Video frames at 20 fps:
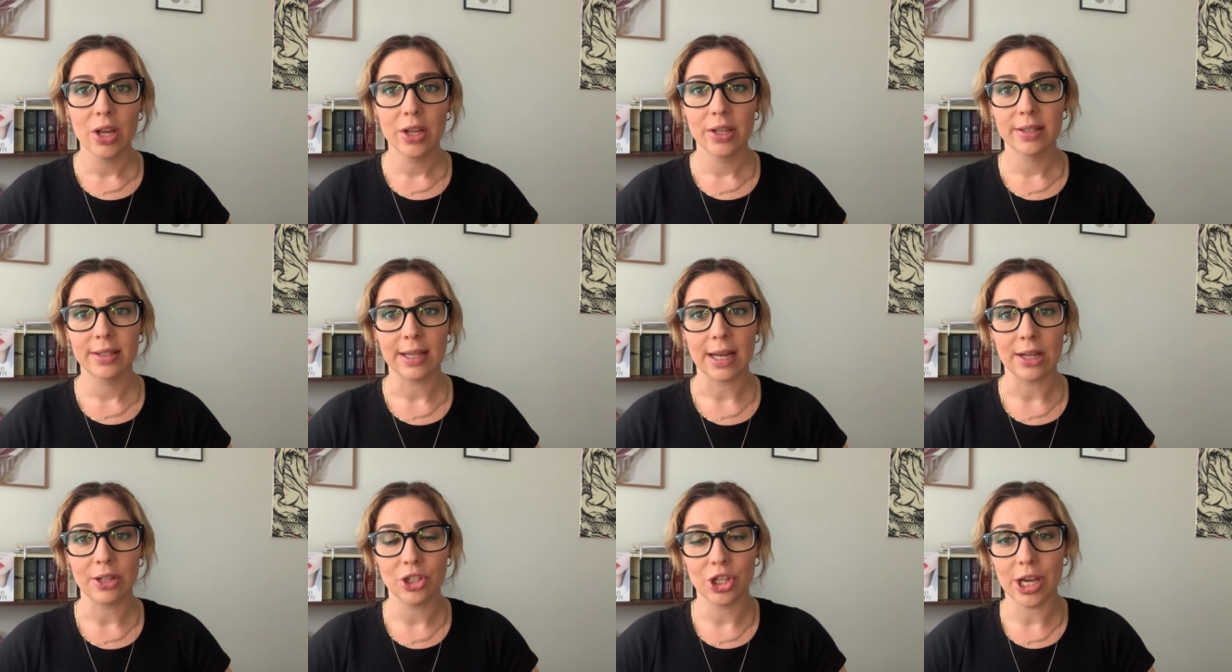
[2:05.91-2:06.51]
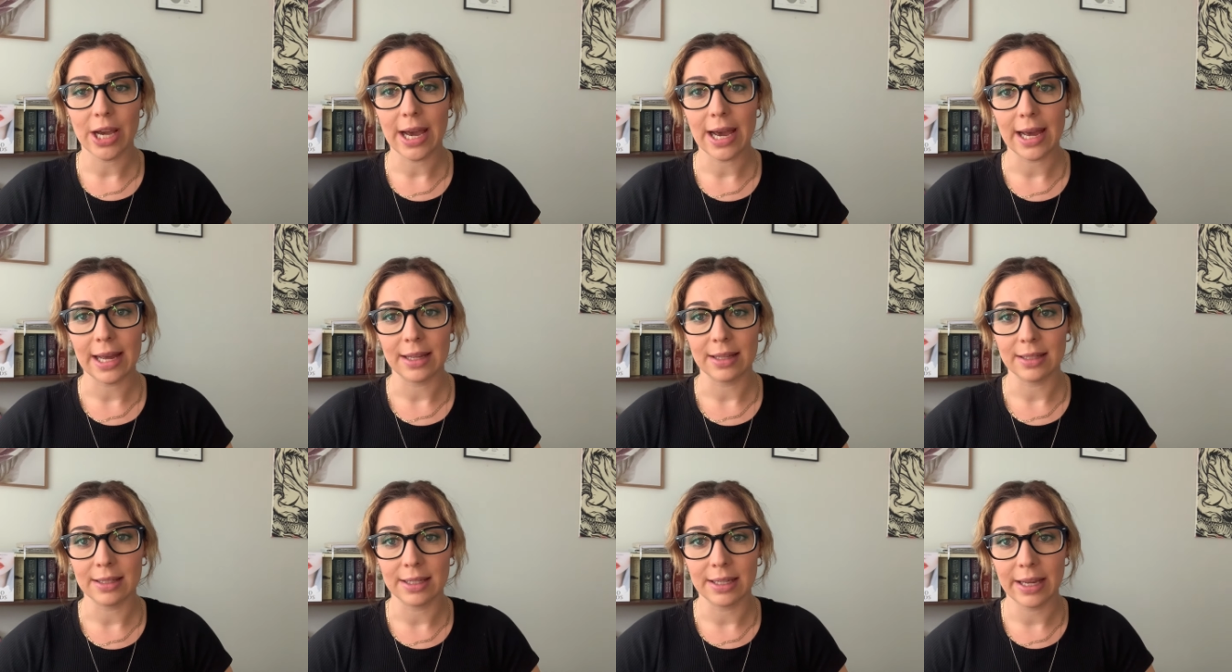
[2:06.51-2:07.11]
such
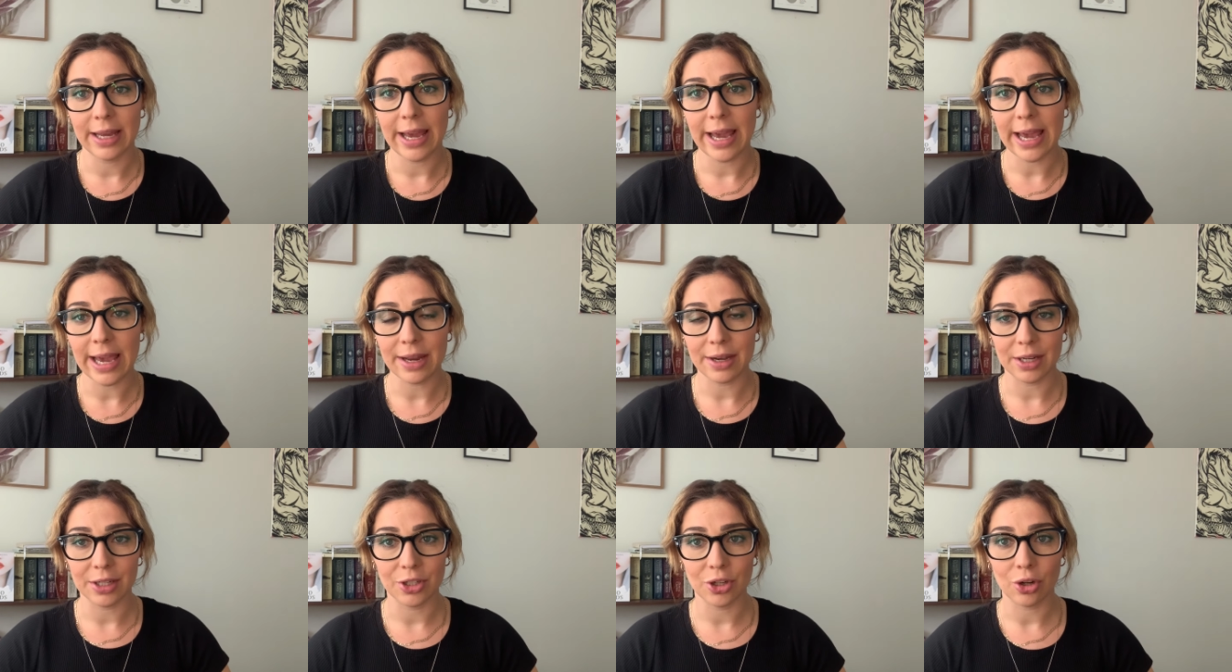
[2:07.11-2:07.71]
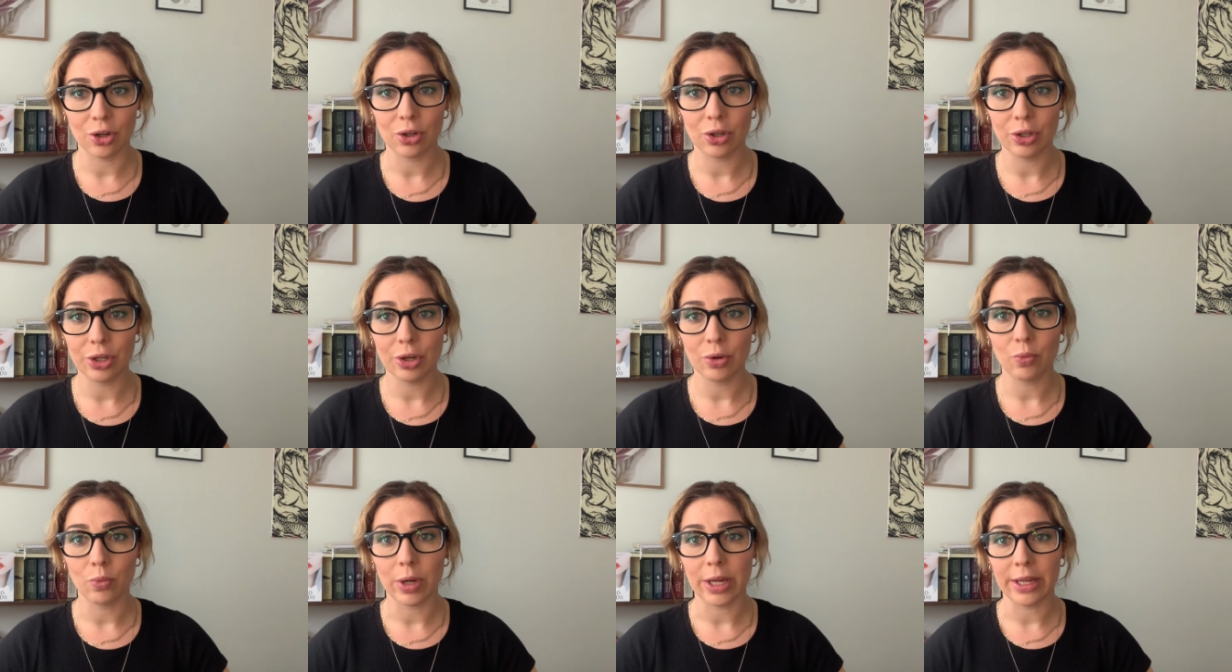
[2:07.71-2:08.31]
as Anna
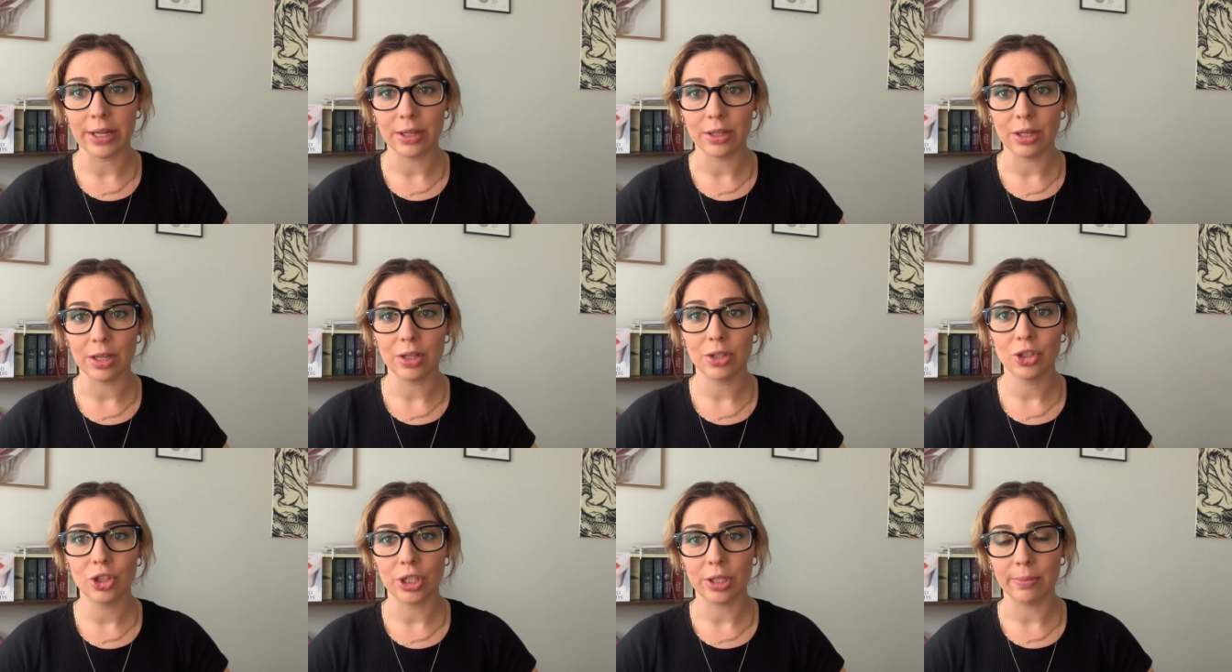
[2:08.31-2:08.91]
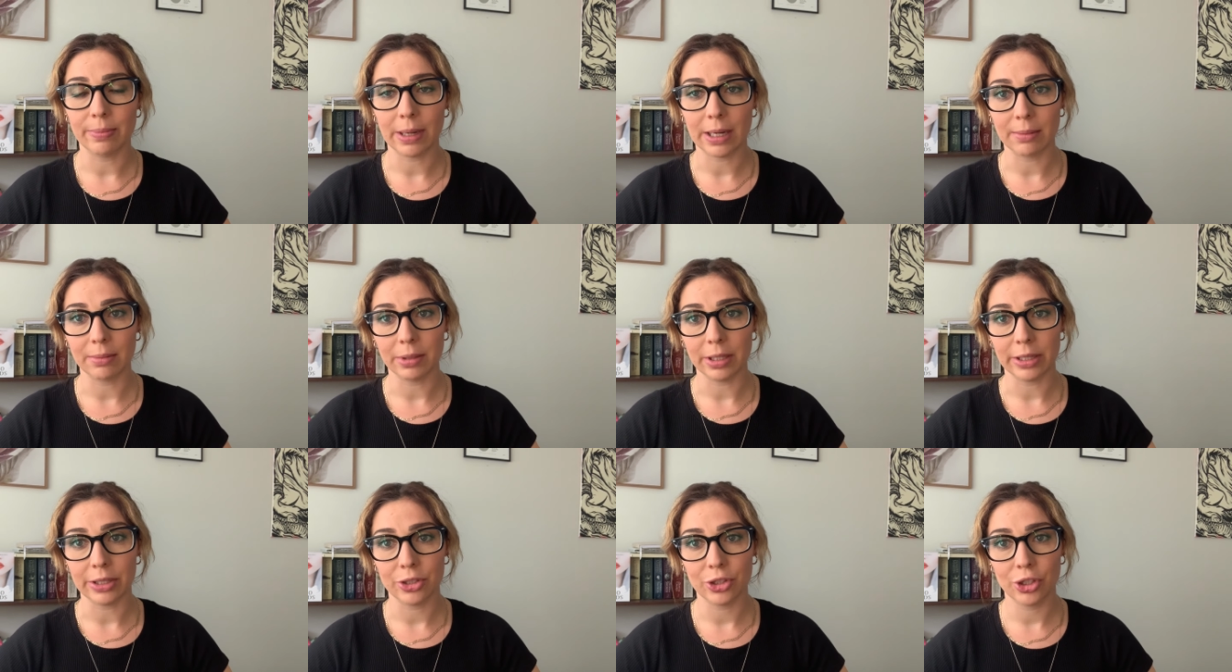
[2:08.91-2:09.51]
Todd when she
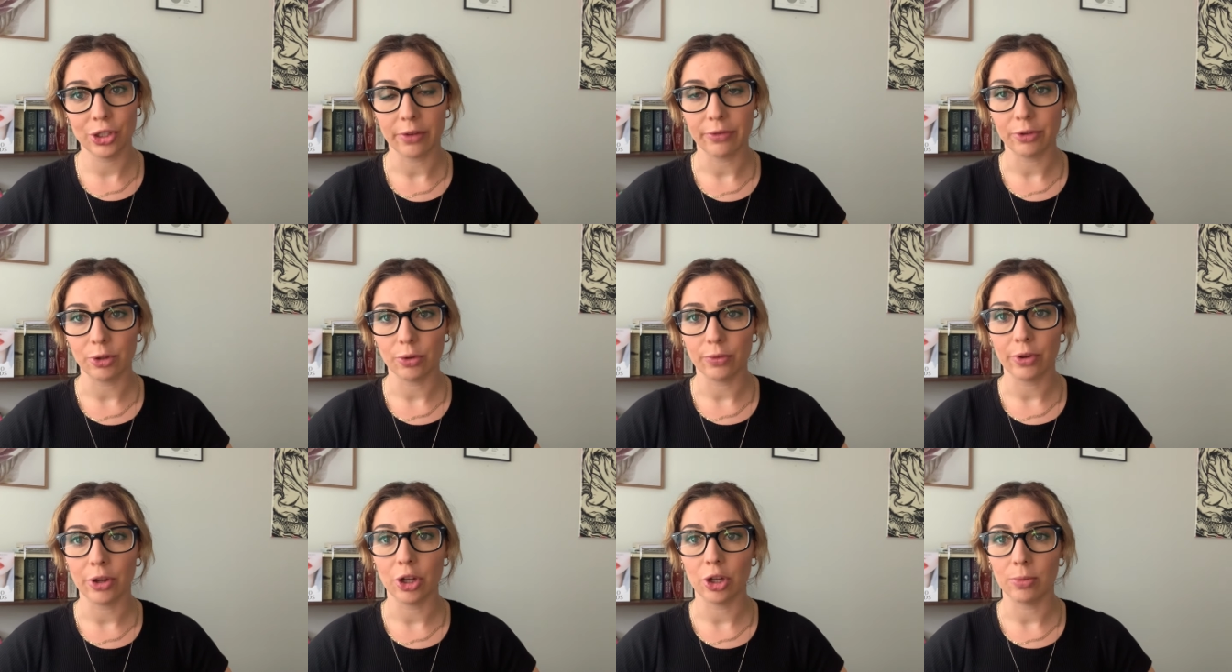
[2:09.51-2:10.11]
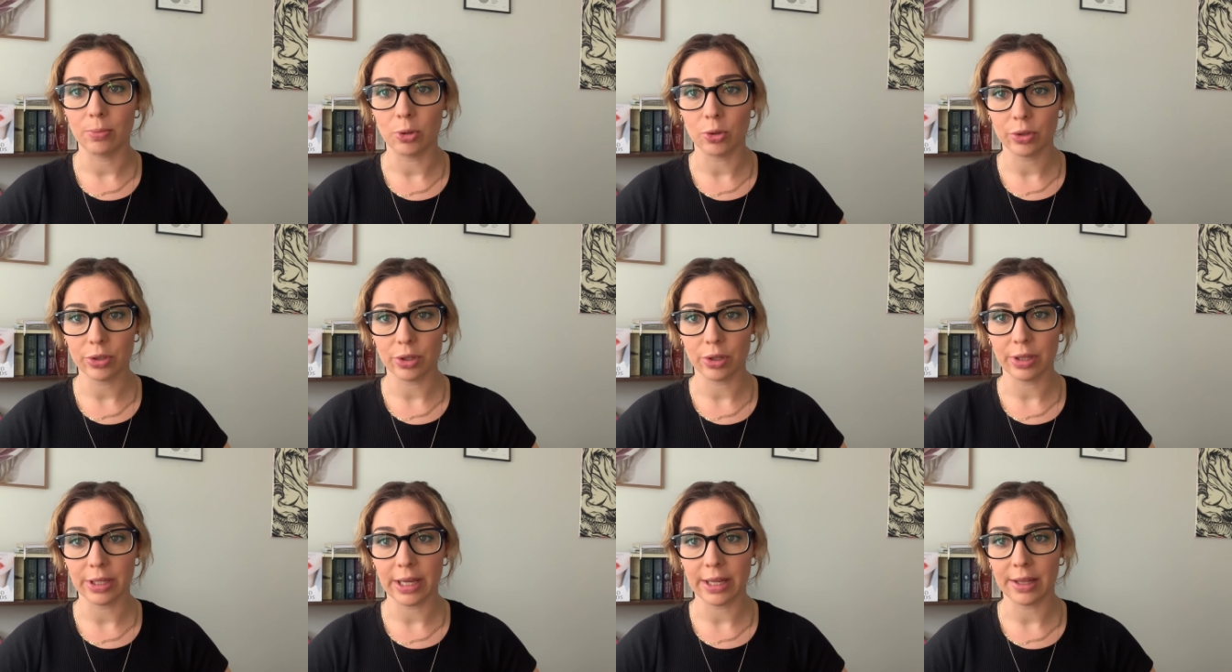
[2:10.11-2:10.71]
published a few of her books
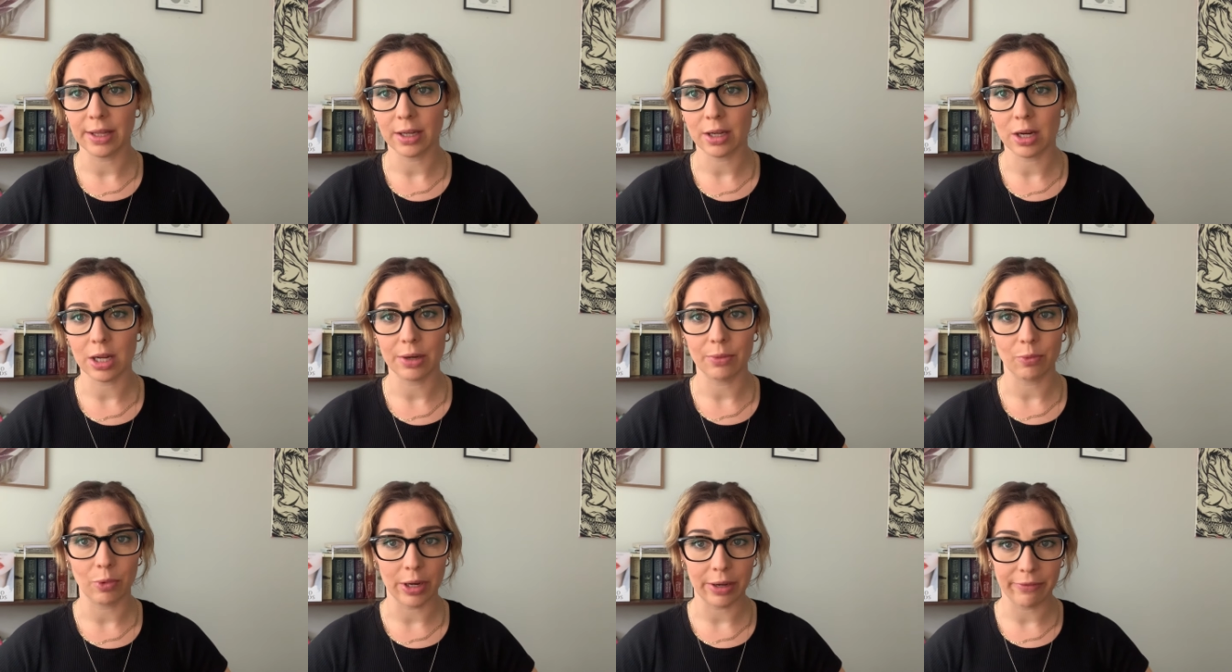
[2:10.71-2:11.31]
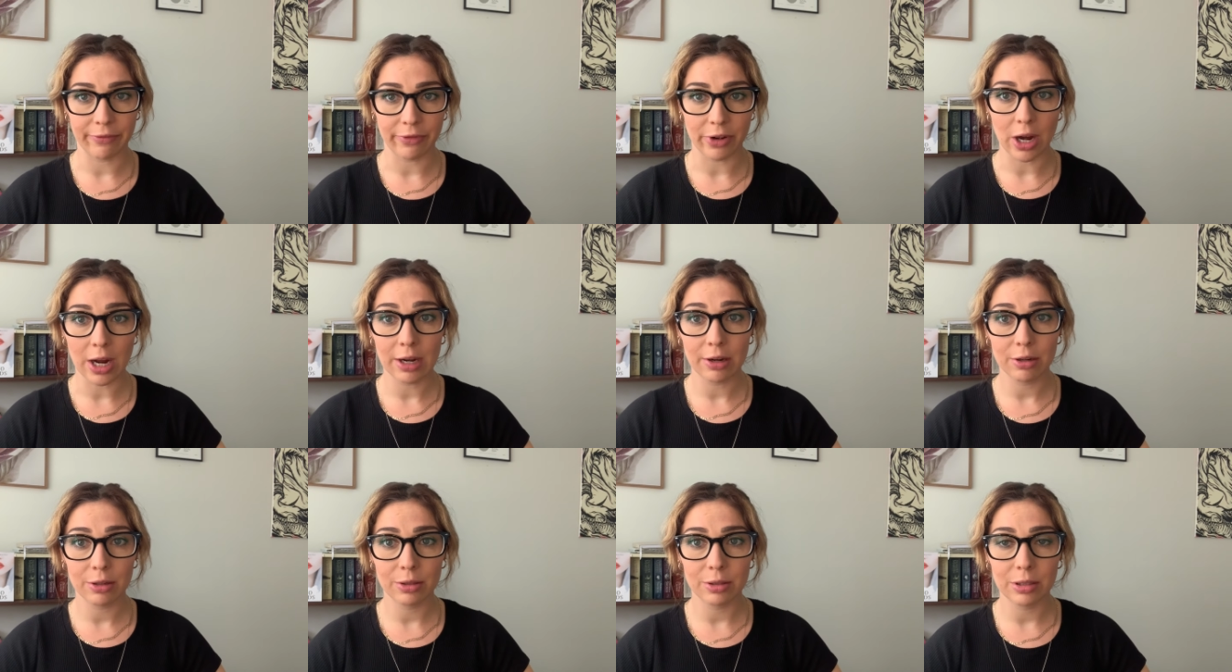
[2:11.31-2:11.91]
on there that kind of went
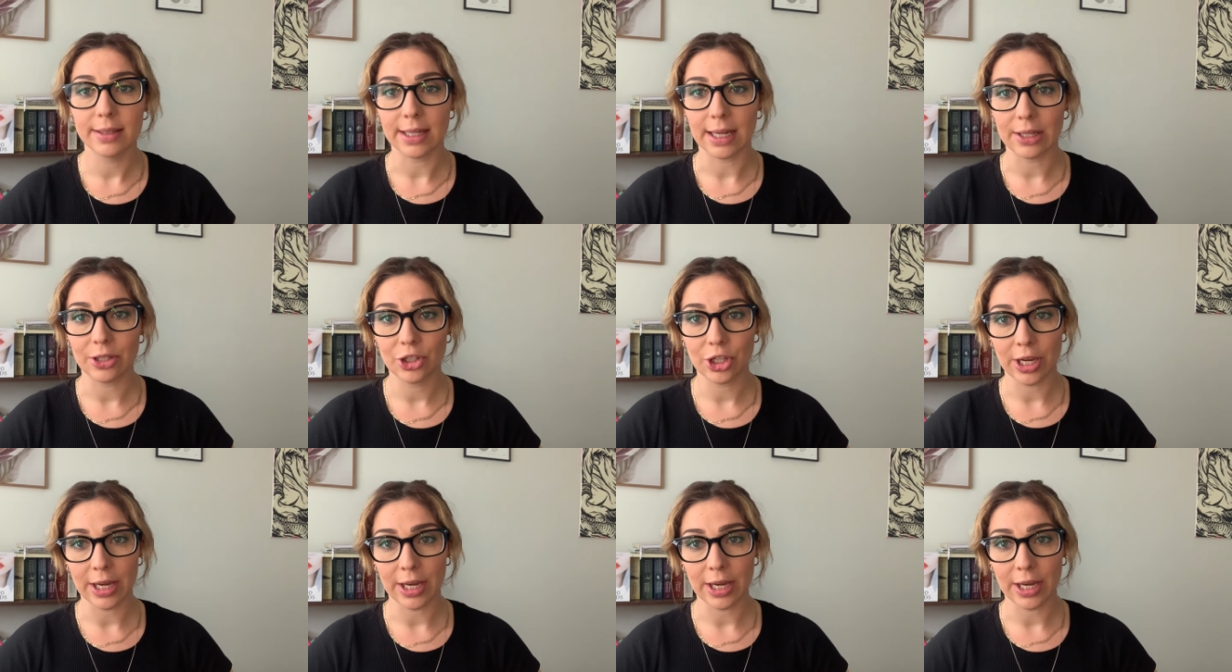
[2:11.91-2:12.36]
viral such